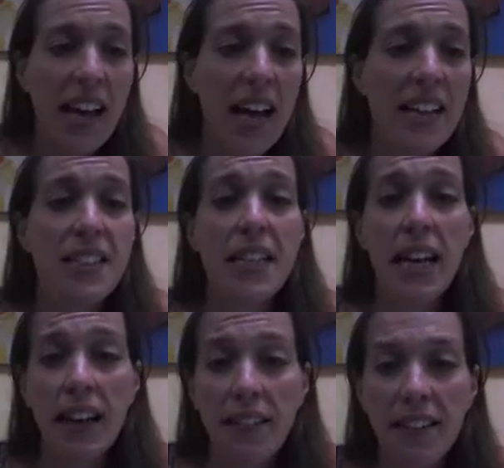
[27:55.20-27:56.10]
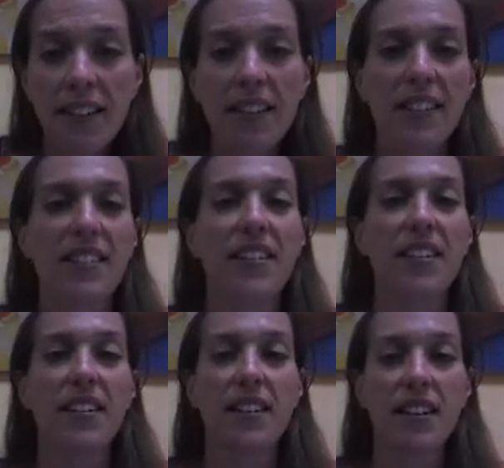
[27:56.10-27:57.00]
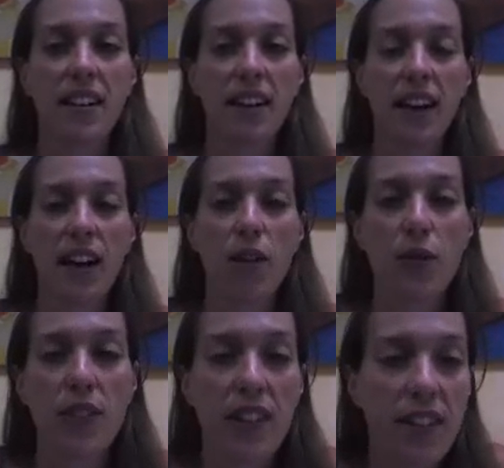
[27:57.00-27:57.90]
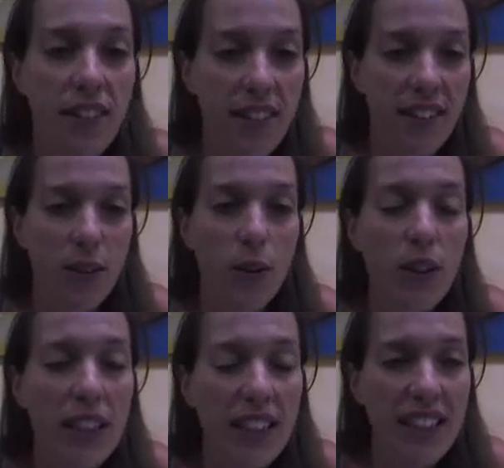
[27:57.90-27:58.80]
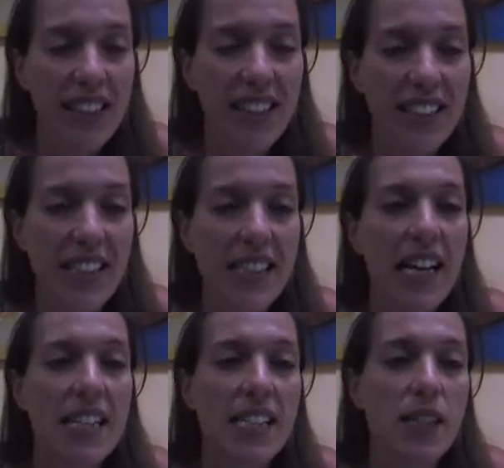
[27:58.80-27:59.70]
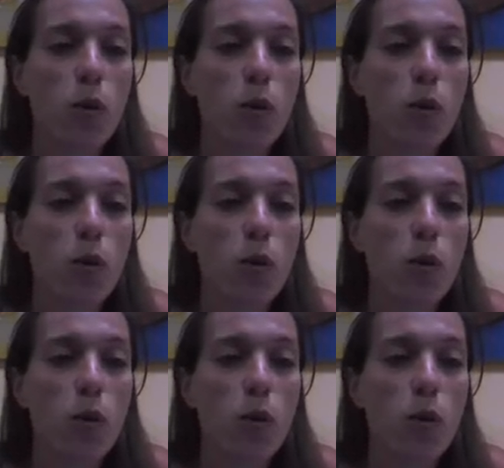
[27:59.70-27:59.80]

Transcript: And then after all these tasks, we